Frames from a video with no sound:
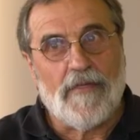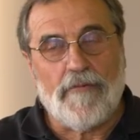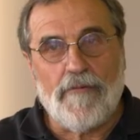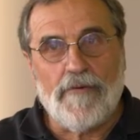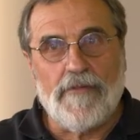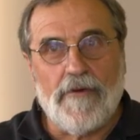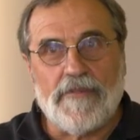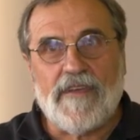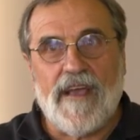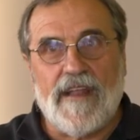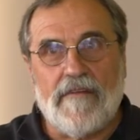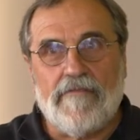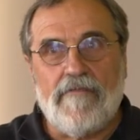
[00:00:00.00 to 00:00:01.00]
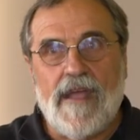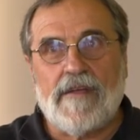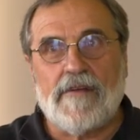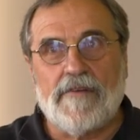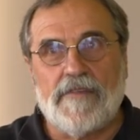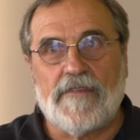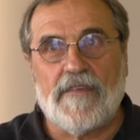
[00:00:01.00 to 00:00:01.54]
Through those kind of
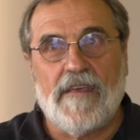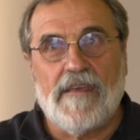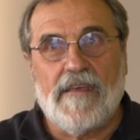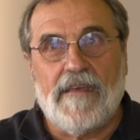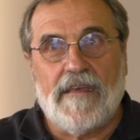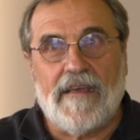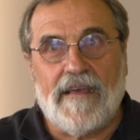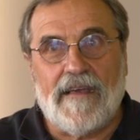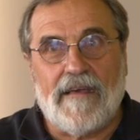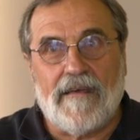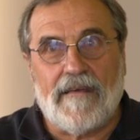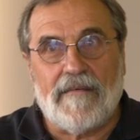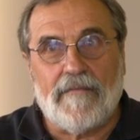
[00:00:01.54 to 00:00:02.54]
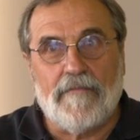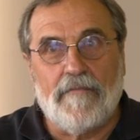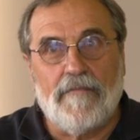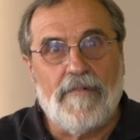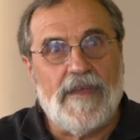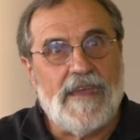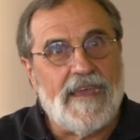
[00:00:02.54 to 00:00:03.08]
records, uh,
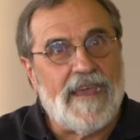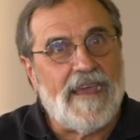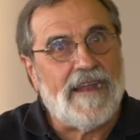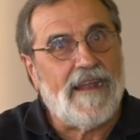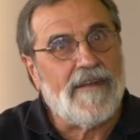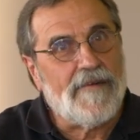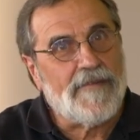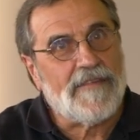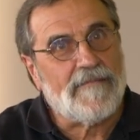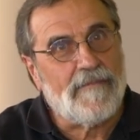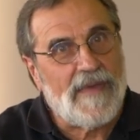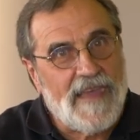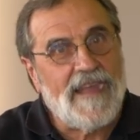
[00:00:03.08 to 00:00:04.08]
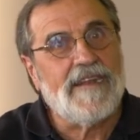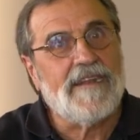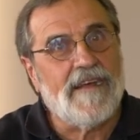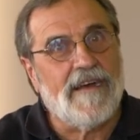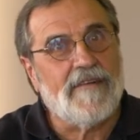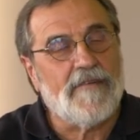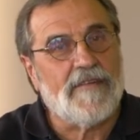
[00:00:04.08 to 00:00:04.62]
we can begin
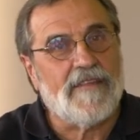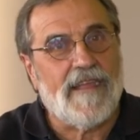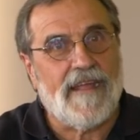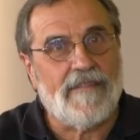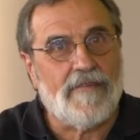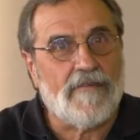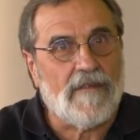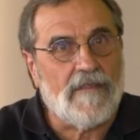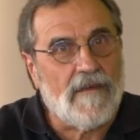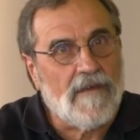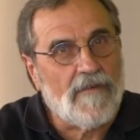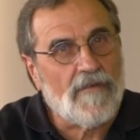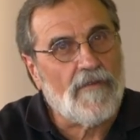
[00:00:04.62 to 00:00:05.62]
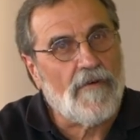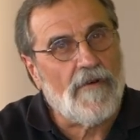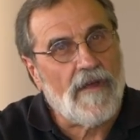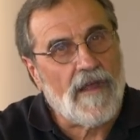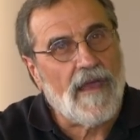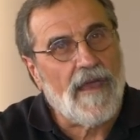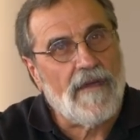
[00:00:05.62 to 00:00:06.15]
to understand sort of the
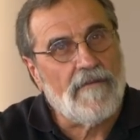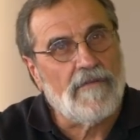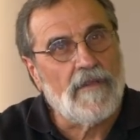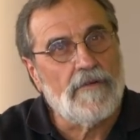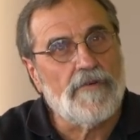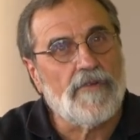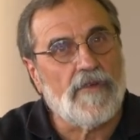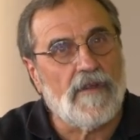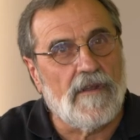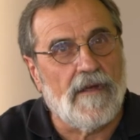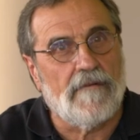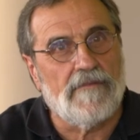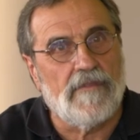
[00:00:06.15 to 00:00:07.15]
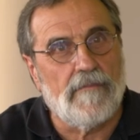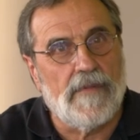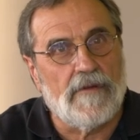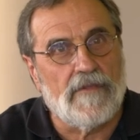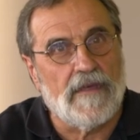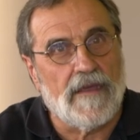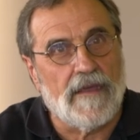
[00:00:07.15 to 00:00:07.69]
historic evolution of the
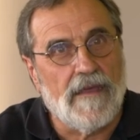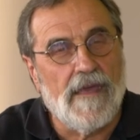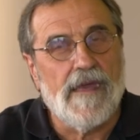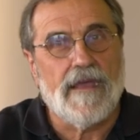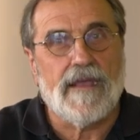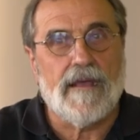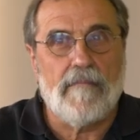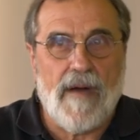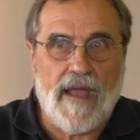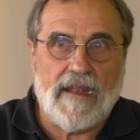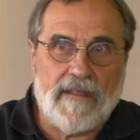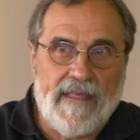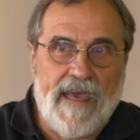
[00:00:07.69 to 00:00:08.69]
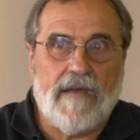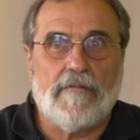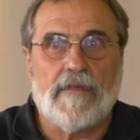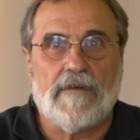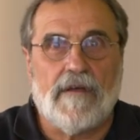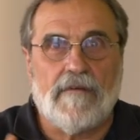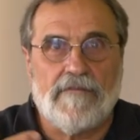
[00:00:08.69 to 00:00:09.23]
building, combining that
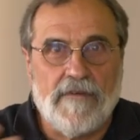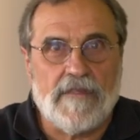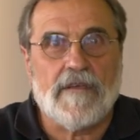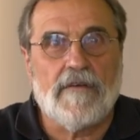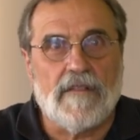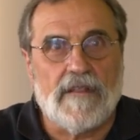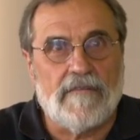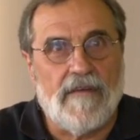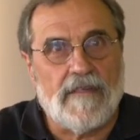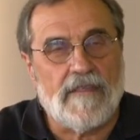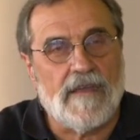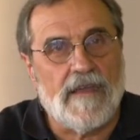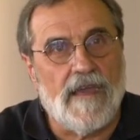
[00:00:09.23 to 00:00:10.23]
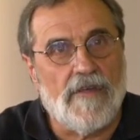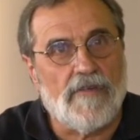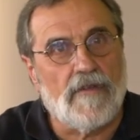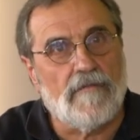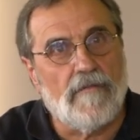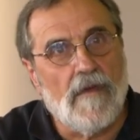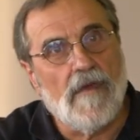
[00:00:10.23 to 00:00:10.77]
with our physical
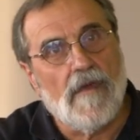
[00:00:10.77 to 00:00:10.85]
investigation,